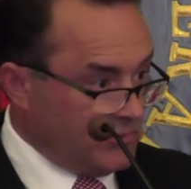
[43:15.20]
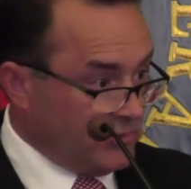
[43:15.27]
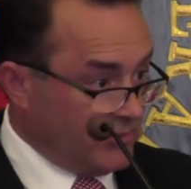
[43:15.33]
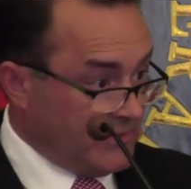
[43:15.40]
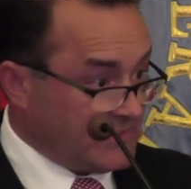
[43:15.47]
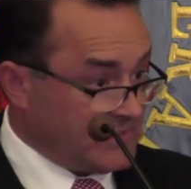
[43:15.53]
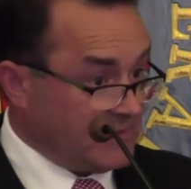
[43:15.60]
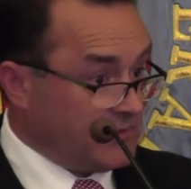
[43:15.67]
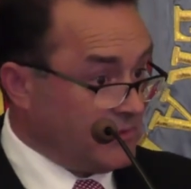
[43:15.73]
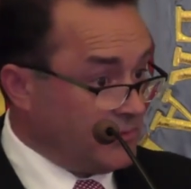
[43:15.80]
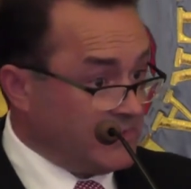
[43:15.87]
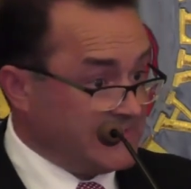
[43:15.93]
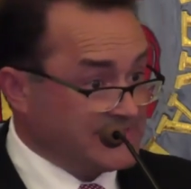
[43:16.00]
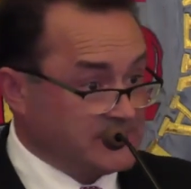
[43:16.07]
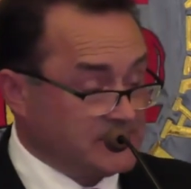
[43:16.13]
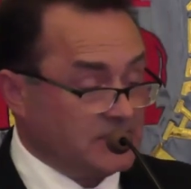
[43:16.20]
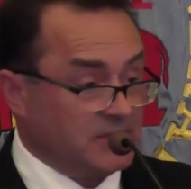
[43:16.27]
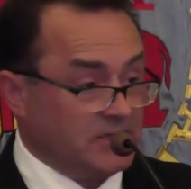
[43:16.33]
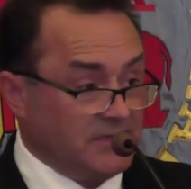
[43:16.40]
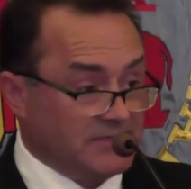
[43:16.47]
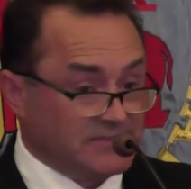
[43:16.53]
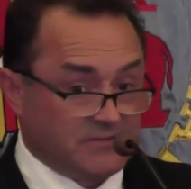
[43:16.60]
The EUNICE
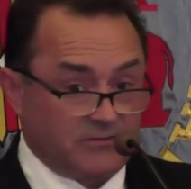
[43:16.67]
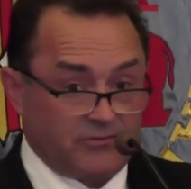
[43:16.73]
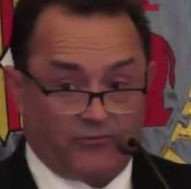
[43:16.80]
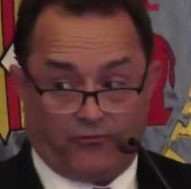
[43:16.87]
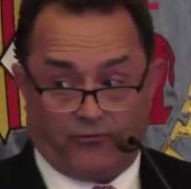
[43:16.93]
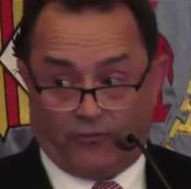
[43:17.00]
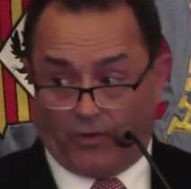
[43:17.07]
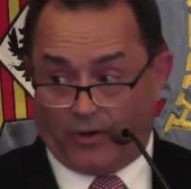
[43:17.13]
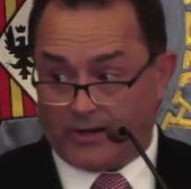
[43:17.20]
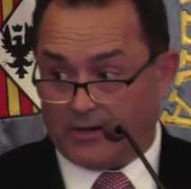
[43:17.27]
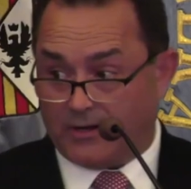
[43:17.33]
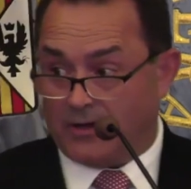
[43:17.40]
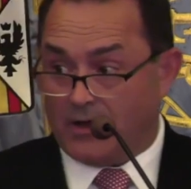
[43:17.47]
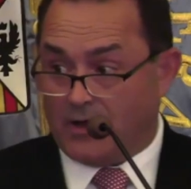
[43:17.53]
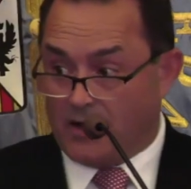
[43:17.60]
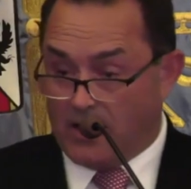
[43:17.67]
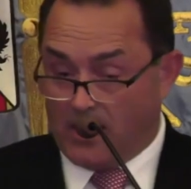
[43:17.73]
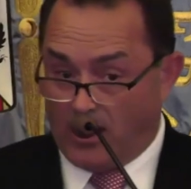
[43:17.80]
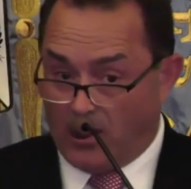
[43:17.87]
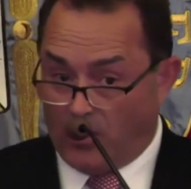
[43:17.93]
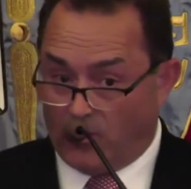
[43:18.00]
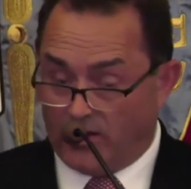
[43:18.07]
is for
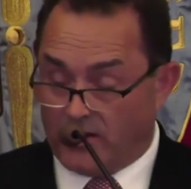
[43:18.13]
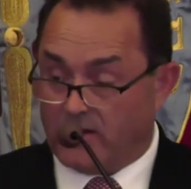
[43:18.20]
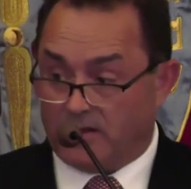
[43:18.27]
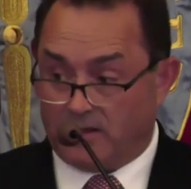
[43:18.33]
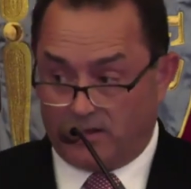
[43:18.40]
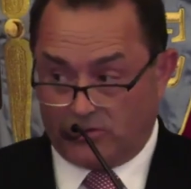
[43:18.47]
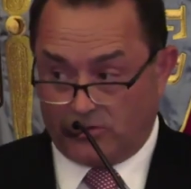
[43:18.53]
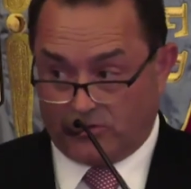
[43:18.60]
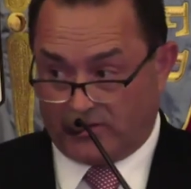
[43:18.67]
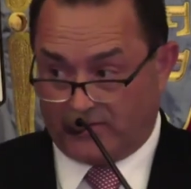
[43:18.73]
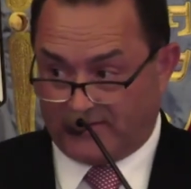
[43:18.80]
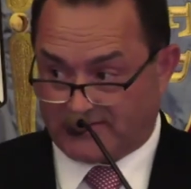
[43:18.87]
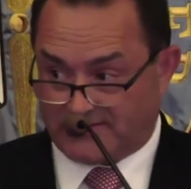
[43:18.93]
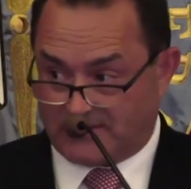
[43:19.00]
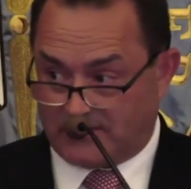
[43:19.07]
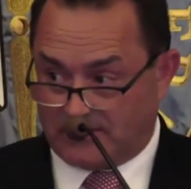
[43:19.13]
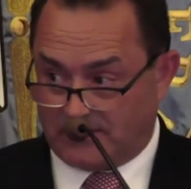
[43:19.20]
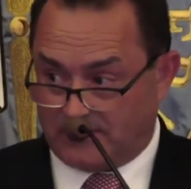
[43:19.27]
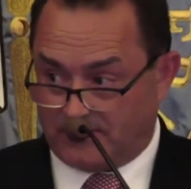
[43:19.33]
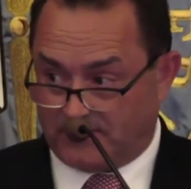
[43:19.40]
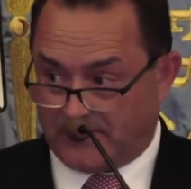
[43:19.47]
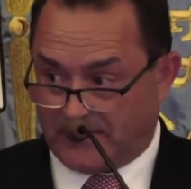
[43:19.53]
our
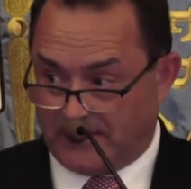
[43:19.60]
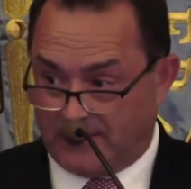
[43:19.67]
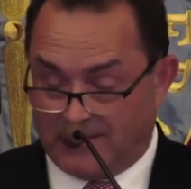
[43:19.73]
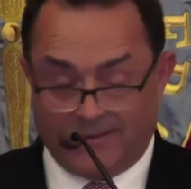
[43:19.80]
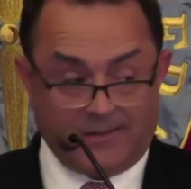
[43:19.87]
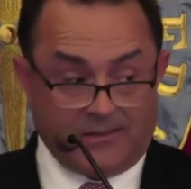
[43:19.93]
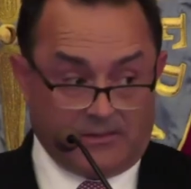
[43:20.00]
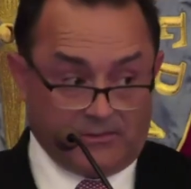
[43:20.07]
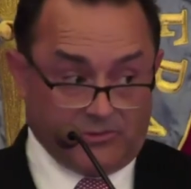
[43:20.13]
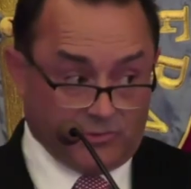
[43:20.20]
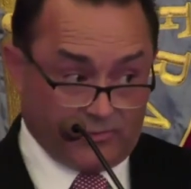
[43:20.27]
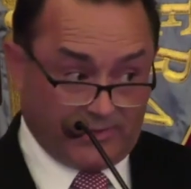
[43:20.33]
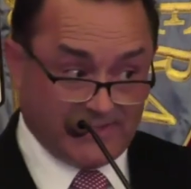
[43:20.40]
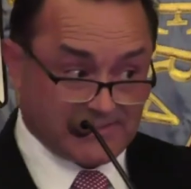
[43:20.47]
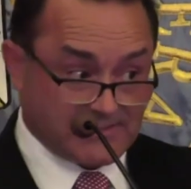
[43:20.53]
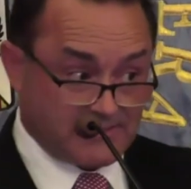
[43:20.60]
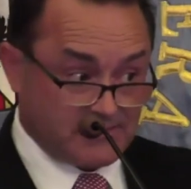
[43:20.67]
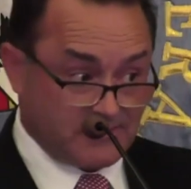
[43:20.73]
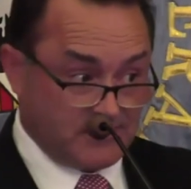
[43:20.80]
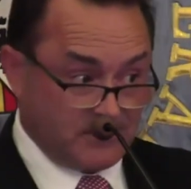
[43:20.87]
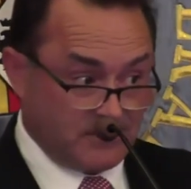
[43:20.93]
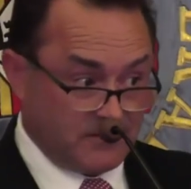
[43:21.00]
university. The
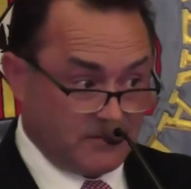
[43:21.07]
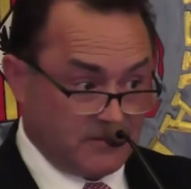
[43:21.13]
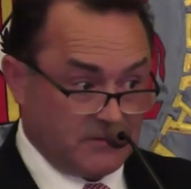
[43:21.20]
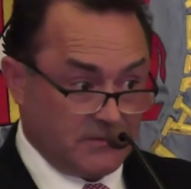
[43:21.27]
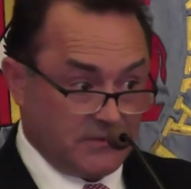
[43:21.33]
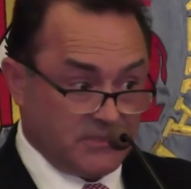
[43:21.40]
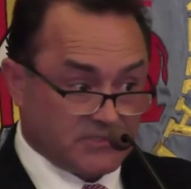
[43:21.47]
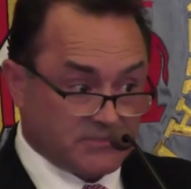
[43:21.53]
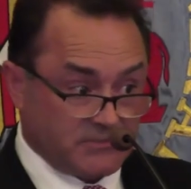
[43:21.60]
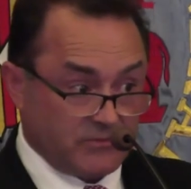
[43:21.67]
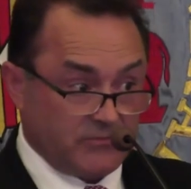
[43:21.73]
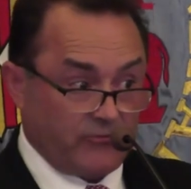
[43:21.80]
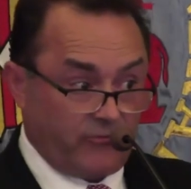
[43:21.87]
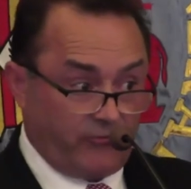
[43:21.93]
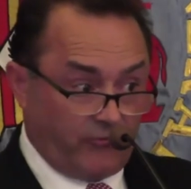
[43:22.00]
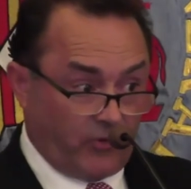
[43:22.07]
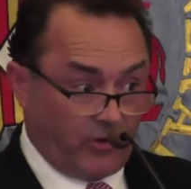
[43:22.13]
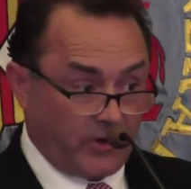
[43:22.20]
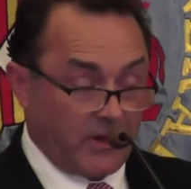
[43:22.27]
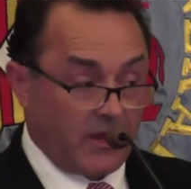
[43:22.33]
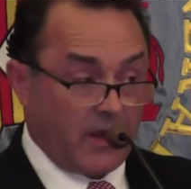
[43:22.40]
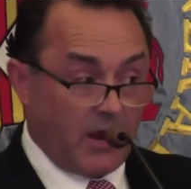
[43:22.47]
EUNICE is
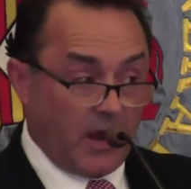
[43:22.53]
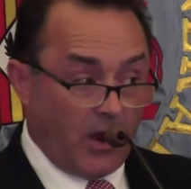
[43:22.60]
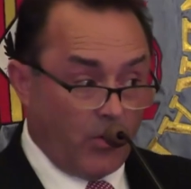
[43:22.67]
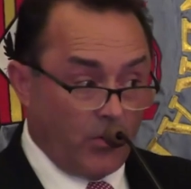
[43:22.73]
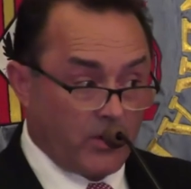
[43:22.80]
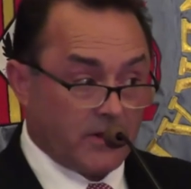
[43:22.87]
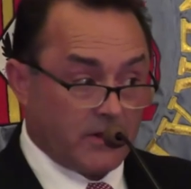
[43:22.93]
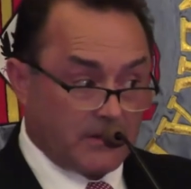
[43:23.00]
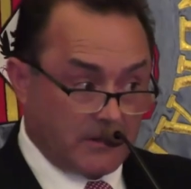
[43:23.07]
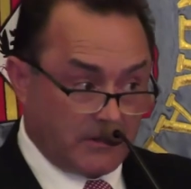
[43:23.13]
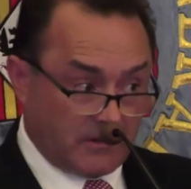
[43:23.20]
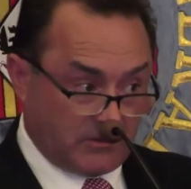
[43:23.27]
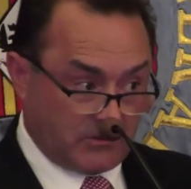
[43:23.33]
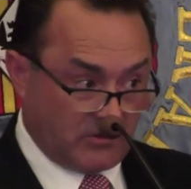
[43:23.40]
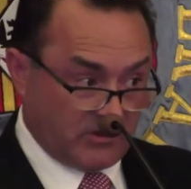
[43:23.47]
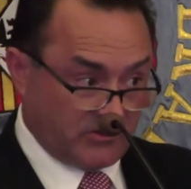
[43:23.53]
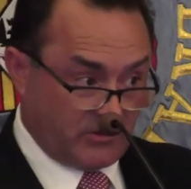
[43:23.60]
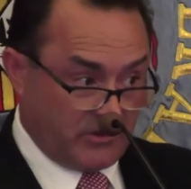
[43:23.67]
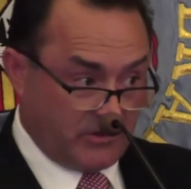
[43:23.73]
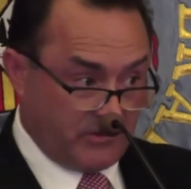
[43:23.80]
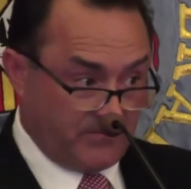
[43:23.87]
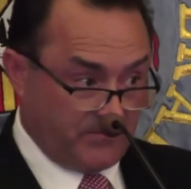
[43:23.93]
for our
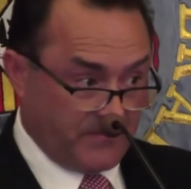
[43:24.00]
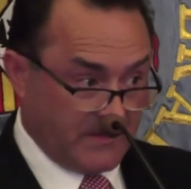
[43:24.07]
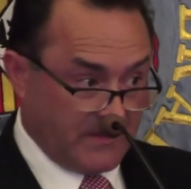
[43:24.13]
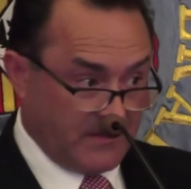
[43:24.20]
country.